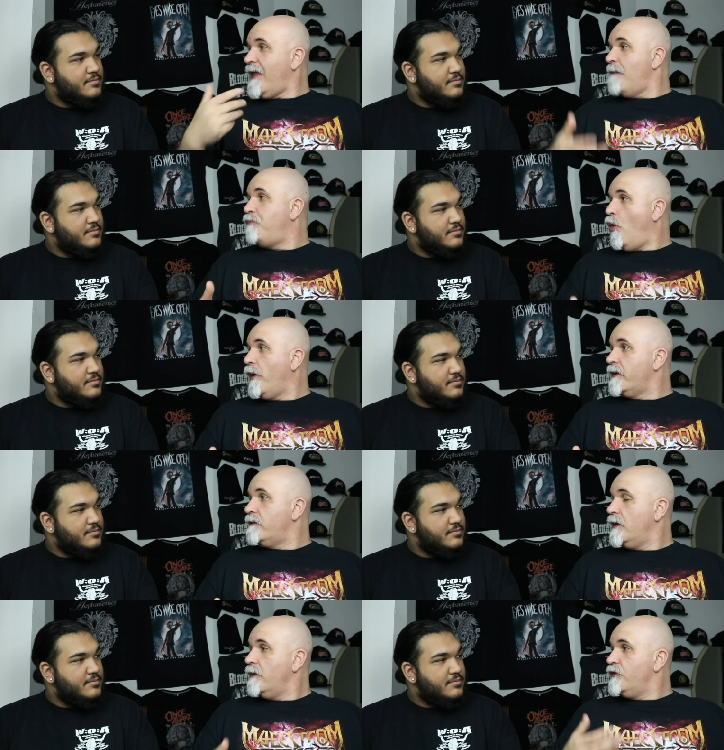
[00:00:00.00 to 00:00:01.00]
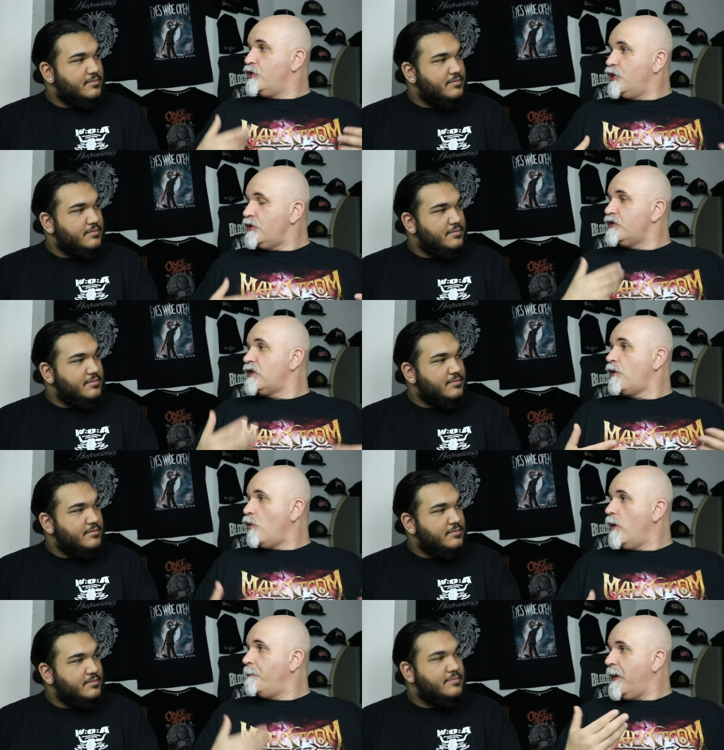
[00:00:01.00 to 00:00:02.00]
Speaker 1: that point, the judges are
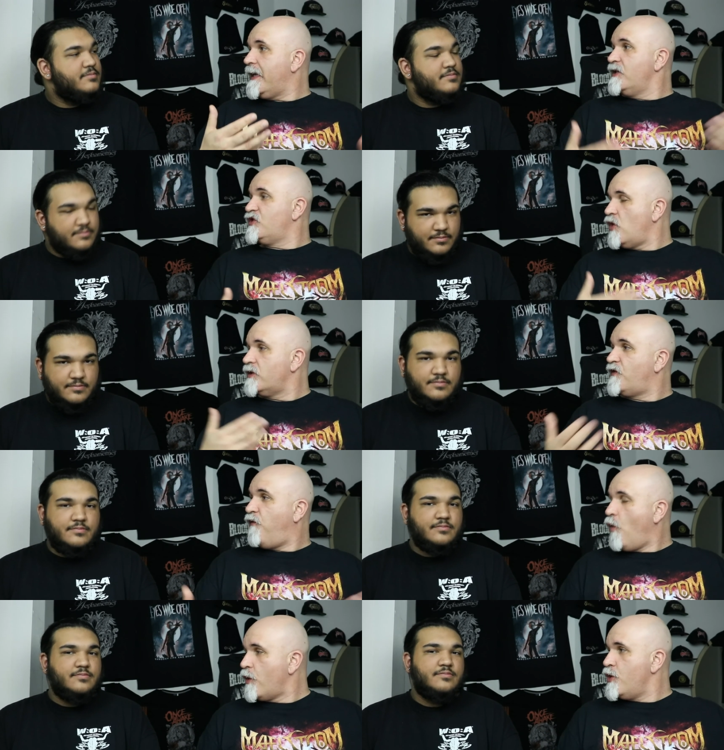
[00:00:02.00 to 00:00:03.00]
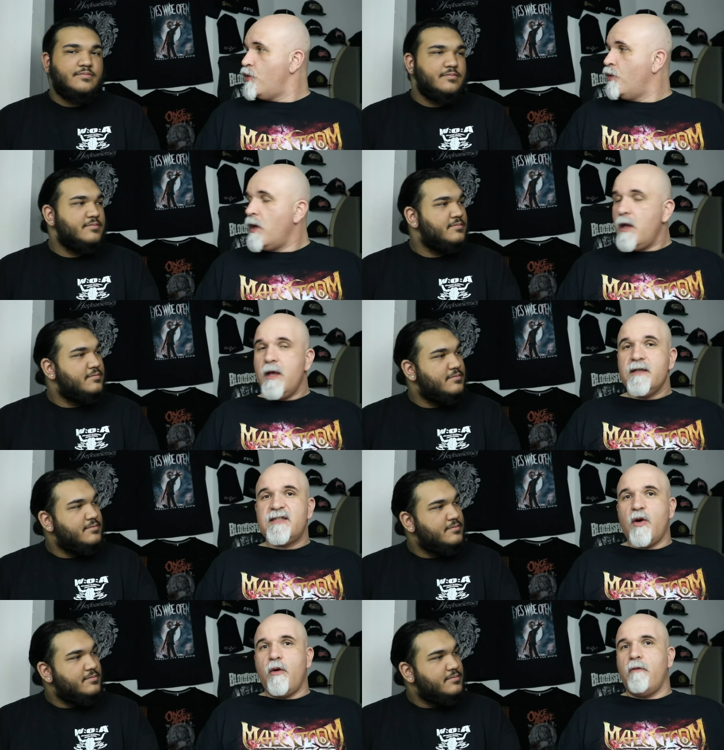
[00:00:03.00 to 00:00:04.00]
the one picking songs for you.
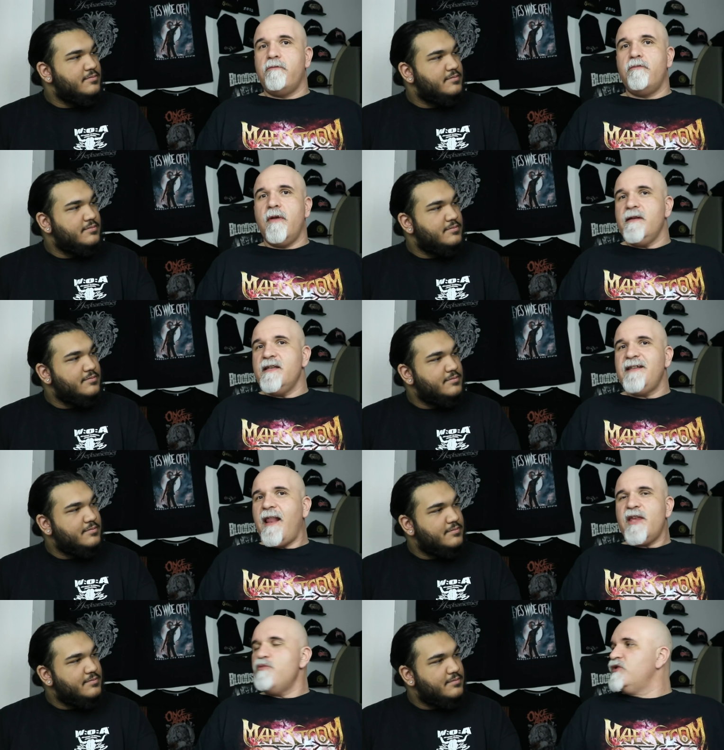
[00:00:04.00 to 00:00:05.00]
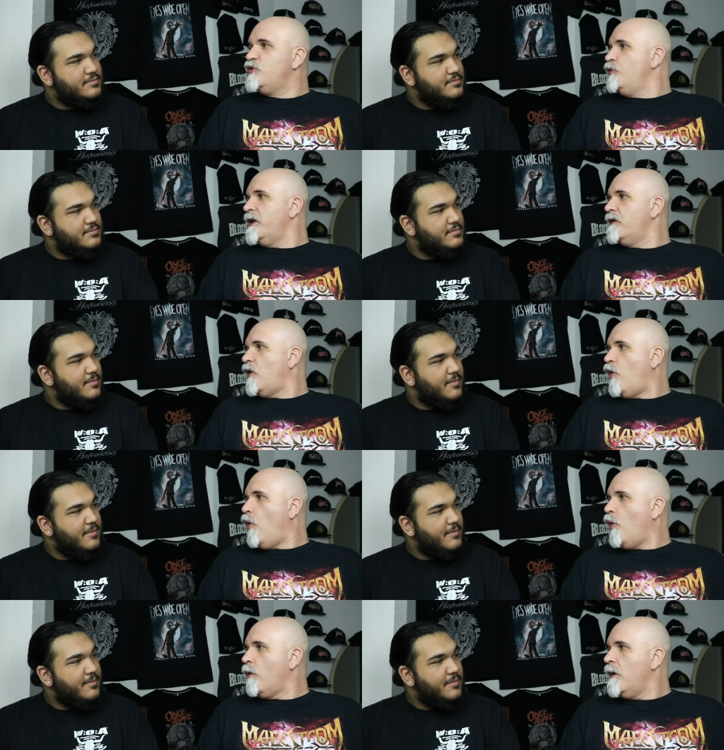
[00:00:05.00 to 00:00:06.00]
So it's not like he was doing the
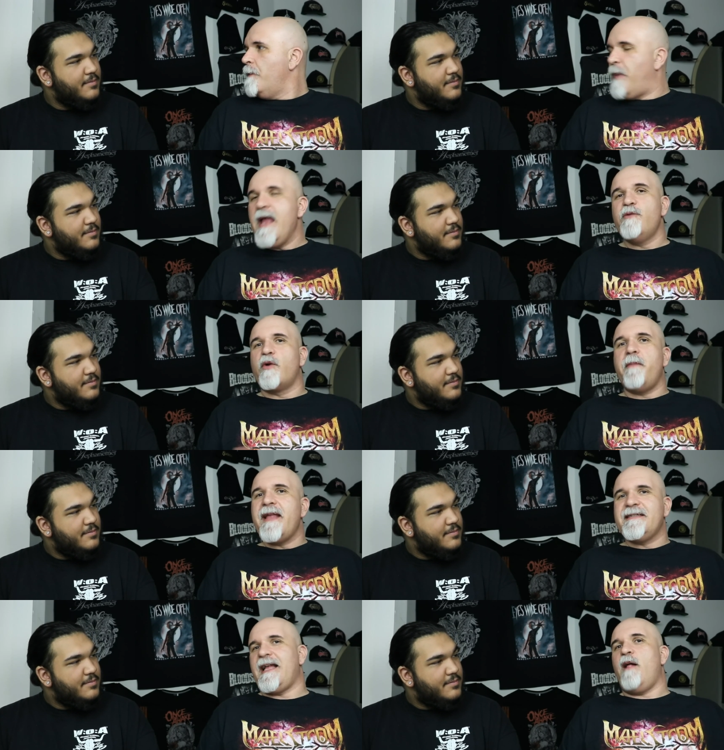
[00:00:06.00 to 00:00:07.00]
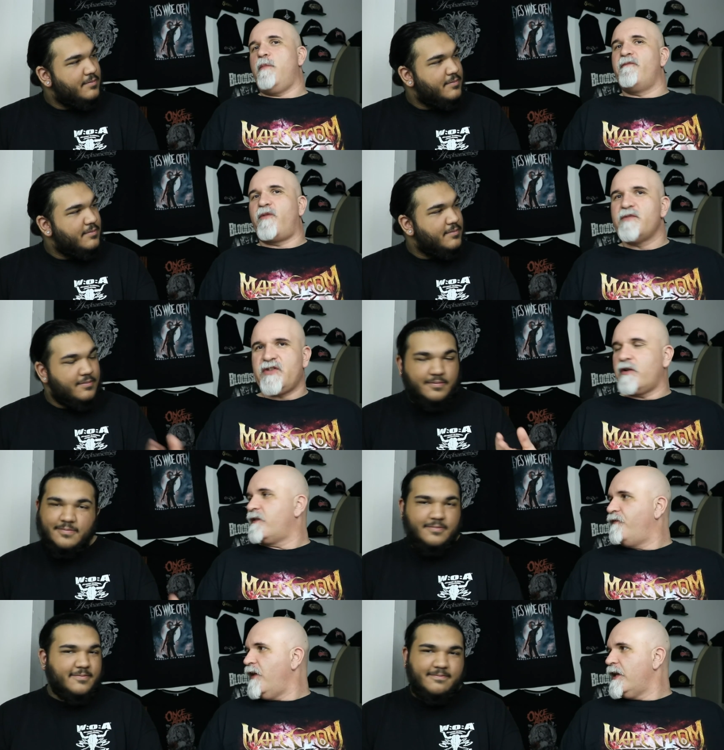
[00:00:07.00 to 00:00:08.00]
whole Pain Remains album from
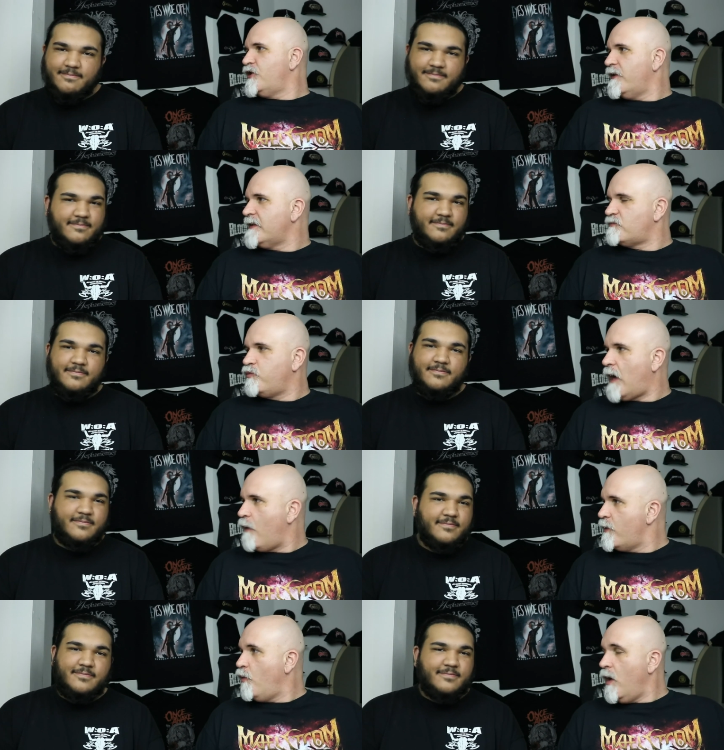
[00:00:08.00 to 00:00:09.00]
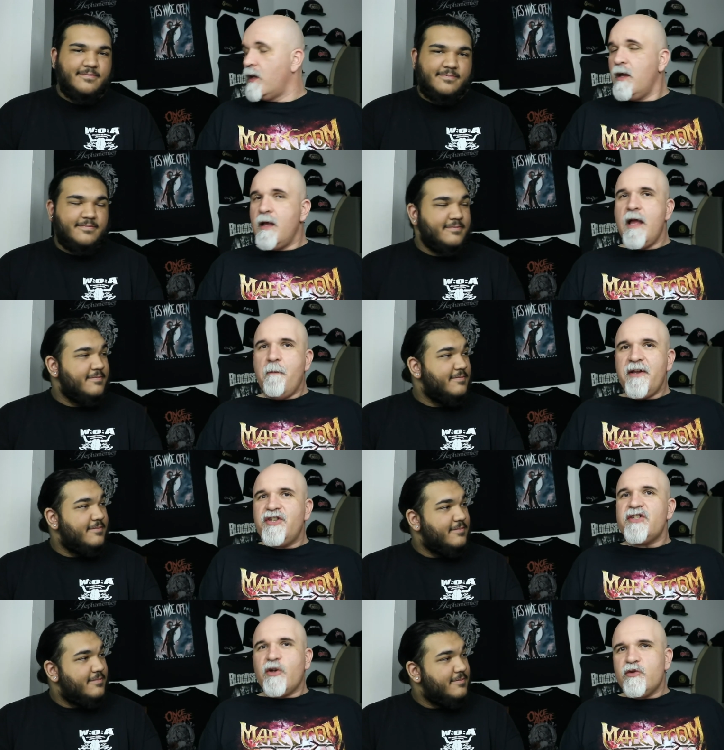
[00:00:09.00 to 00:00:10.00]
start to finish, and that's how he won. But
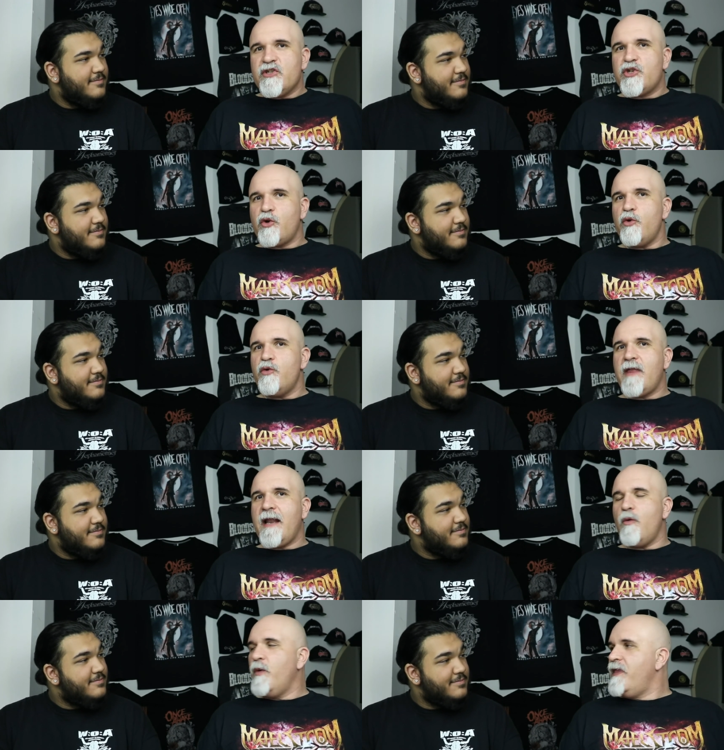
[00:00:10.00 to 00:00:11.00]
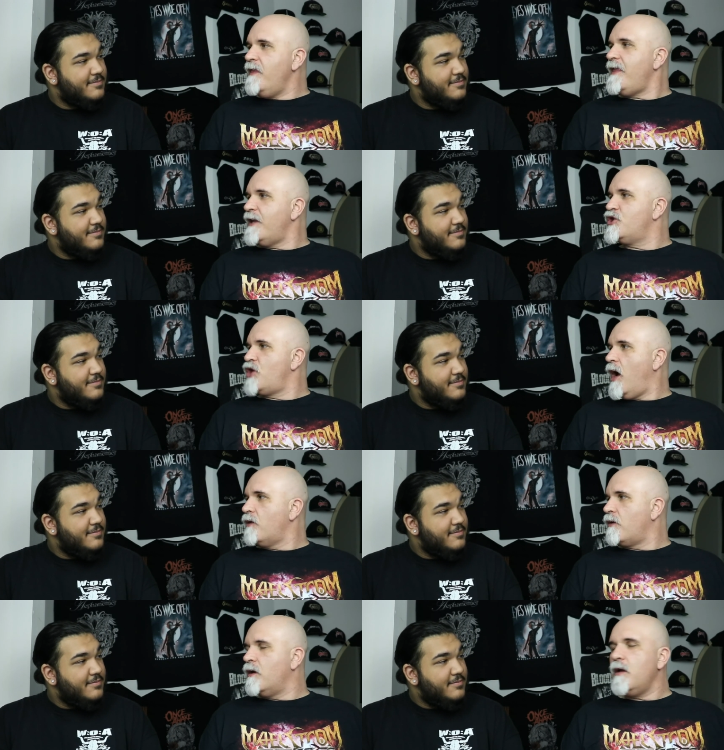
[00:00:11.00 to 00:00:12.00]
it just goes to show you that within that
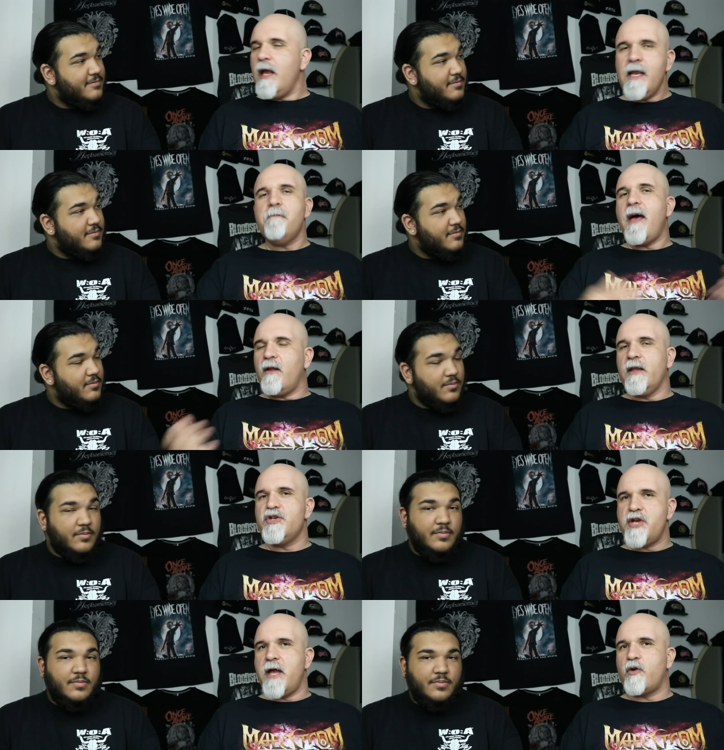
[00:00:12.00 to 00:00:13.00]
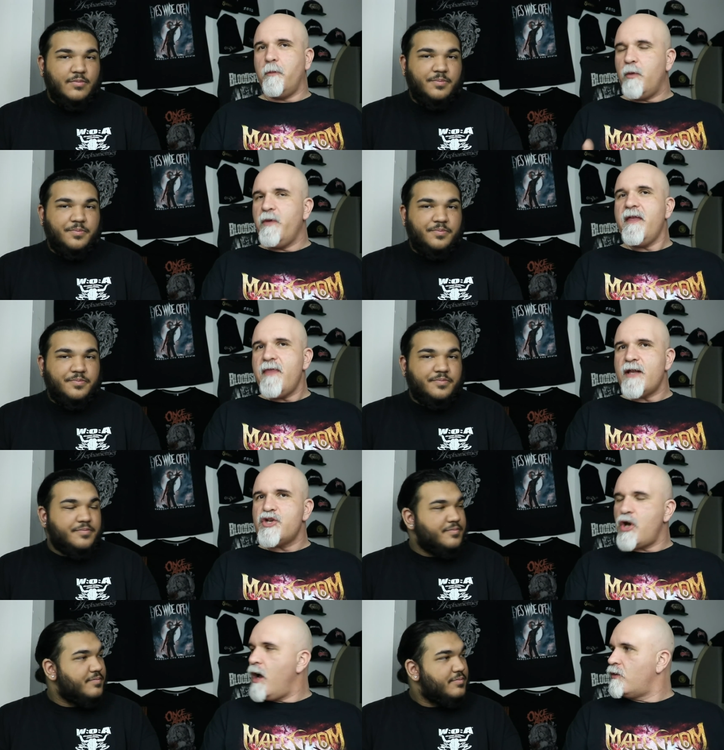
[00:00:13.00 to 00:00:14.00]
genre, and in metal in general, but within that
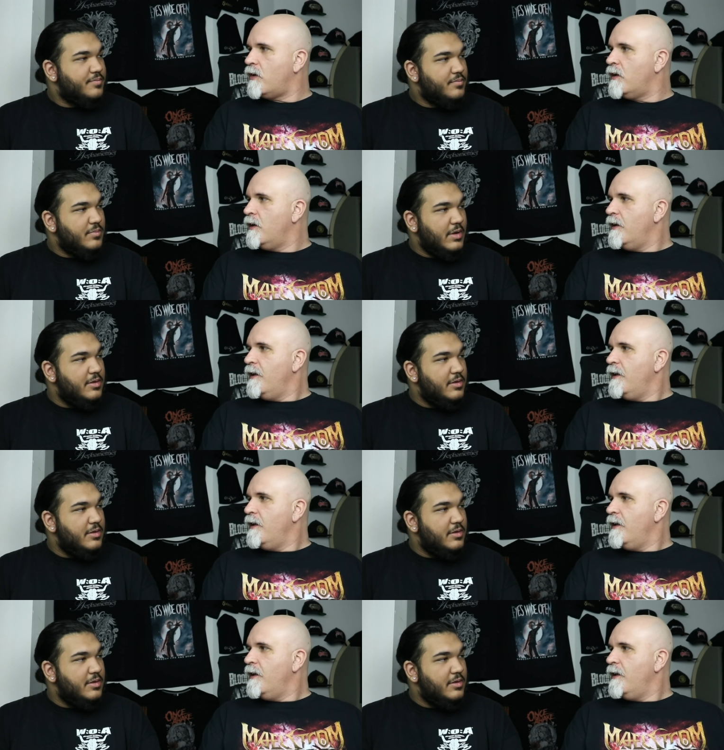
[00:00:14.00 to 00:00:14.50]
genre,